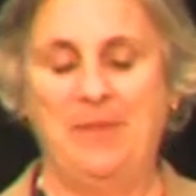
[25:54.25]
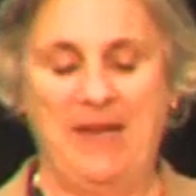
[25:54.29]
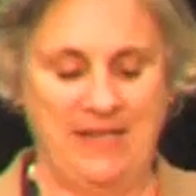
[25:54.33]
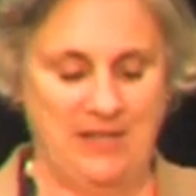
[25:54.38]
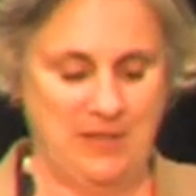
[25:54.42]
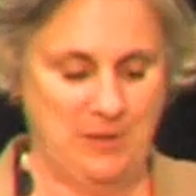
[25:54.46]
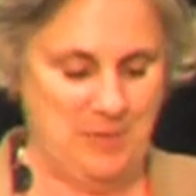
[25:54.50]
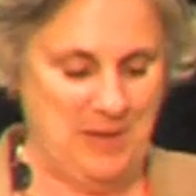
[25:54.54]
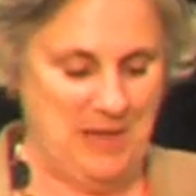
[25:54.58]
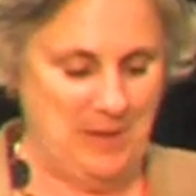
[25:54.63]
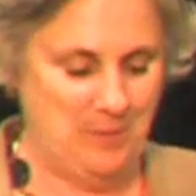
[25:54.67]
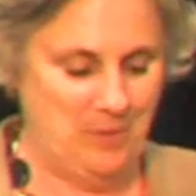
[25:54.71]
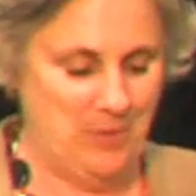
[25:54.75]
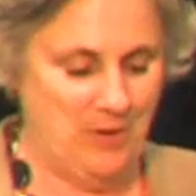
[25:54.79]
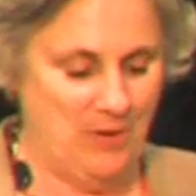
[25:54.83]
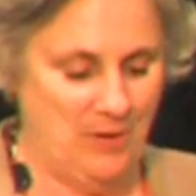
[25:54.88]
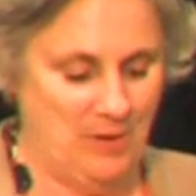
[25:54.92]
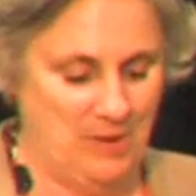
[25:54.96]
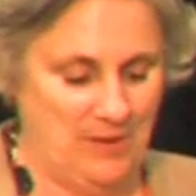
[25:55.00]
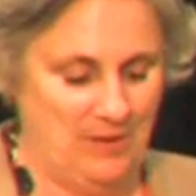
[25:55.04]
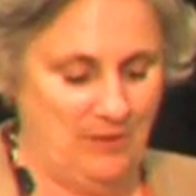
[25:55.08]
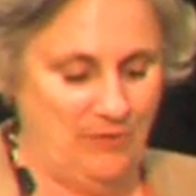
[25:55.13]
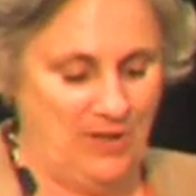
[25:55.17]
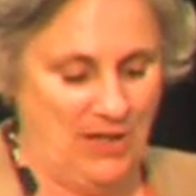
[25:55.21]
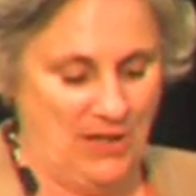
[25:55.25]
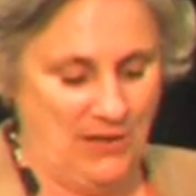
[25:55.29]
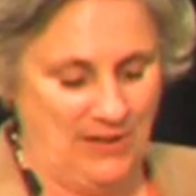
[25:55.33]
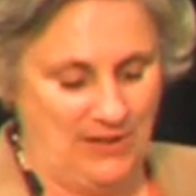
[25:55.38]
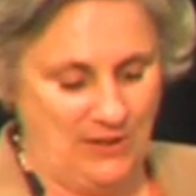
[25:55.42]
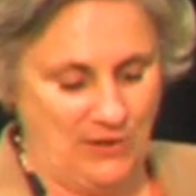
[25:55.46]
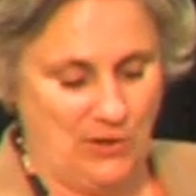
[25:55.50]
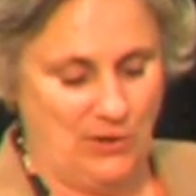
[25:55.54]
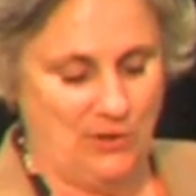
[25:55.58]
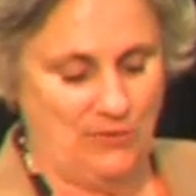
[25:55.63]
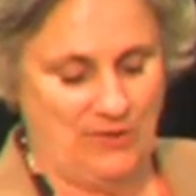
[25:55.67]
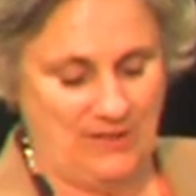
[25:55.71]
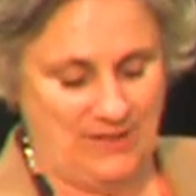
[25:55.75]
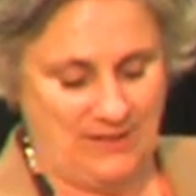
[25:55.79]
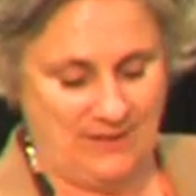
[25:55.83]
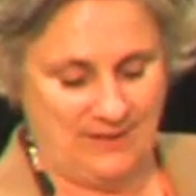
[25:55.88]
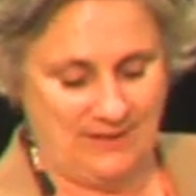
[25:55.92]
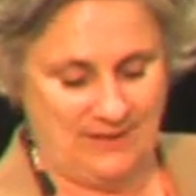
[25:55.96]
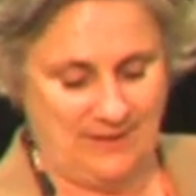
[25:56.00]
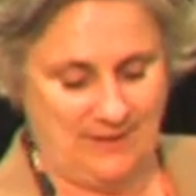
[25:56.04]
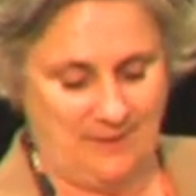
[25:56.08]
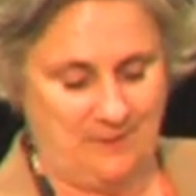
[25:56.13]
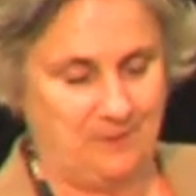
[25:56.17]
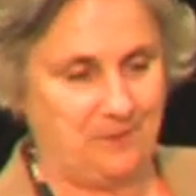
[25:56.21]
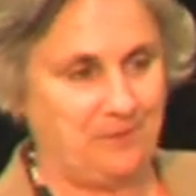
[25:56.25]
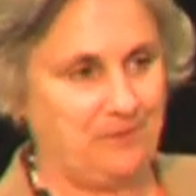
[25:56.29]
makes people very nervous.